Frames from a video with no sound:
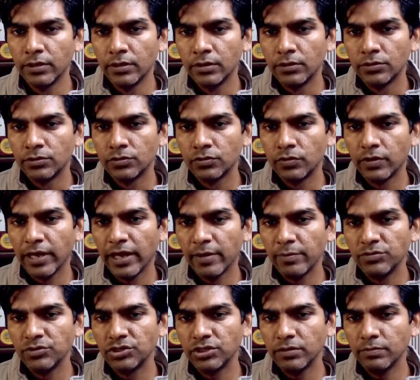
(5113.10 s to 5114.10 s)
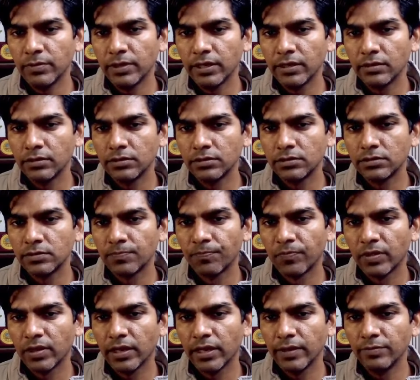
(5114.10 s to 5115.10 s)
So mg minus
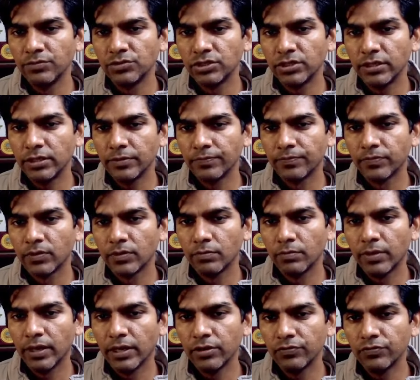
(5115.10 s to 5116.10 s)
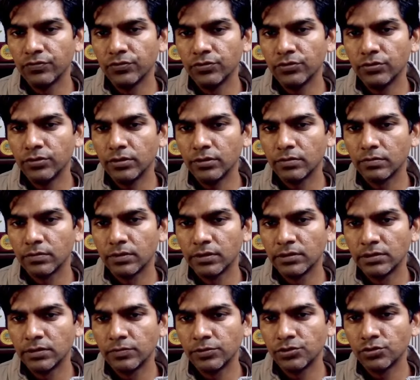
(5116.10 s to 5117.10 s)
mg by 4
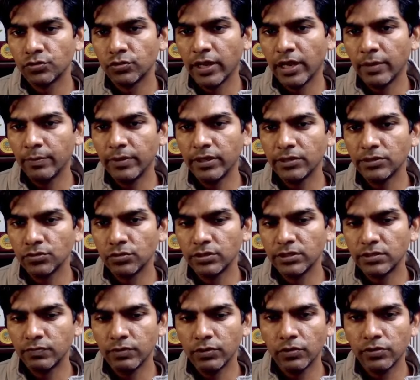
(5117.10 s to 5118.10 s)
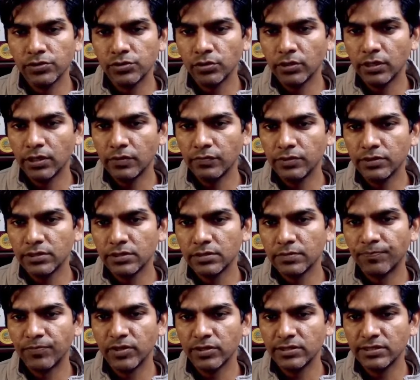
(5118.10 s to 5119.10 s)
is equals to ma. So this will also give us
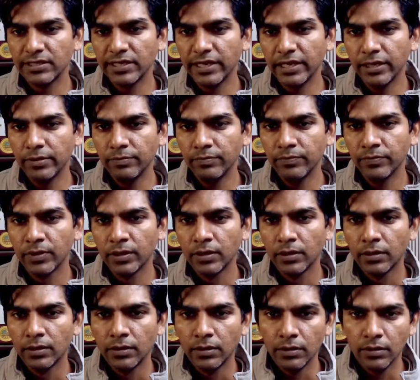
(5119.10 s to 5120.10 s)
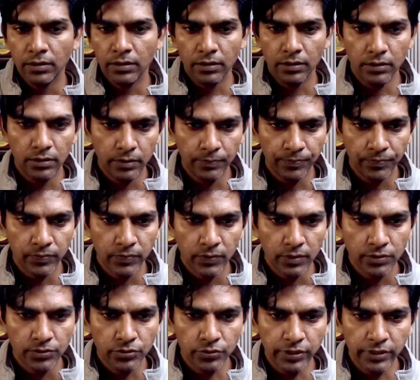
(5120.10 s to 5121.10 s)
the same,
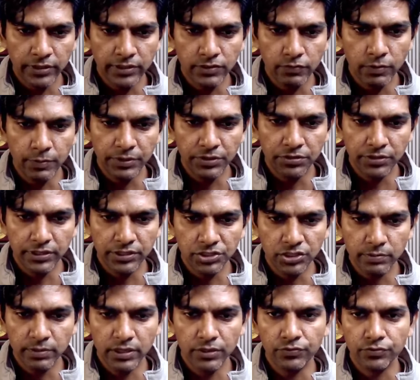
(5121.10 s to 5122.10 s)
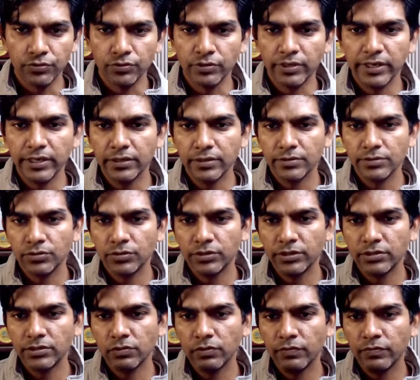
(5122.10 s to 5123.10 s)
sorry, this will be 3g by 4, right? So
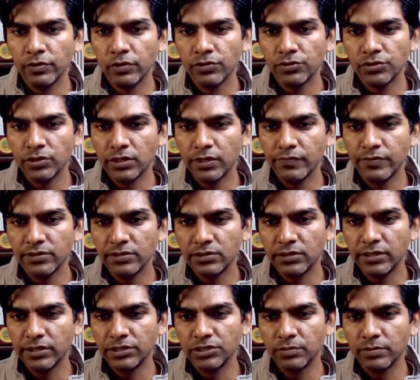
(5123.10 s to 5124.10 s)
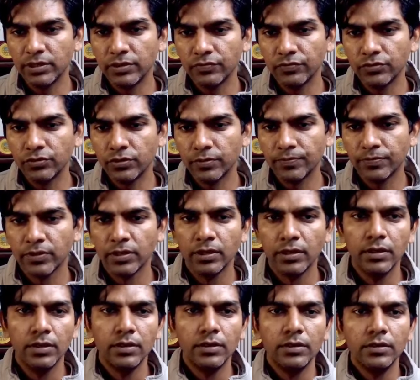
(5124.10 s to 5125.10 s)
this will also give us 3g by 4.
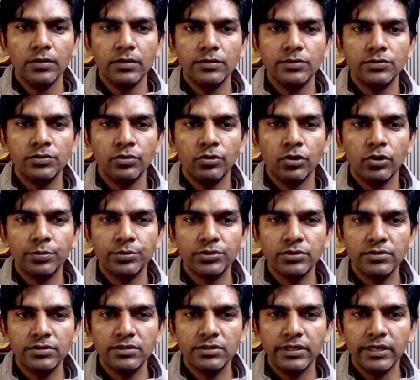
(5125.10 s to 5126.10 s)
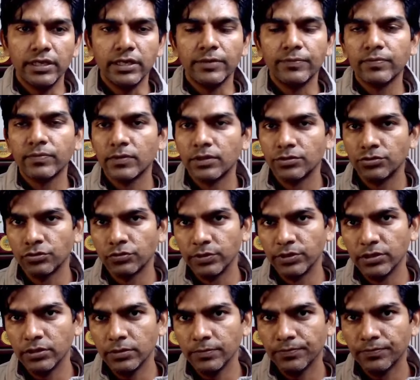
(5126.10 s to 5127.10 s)
So option C should be
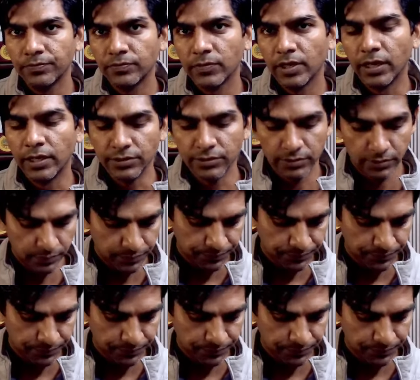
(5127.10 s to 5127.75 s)
the answer.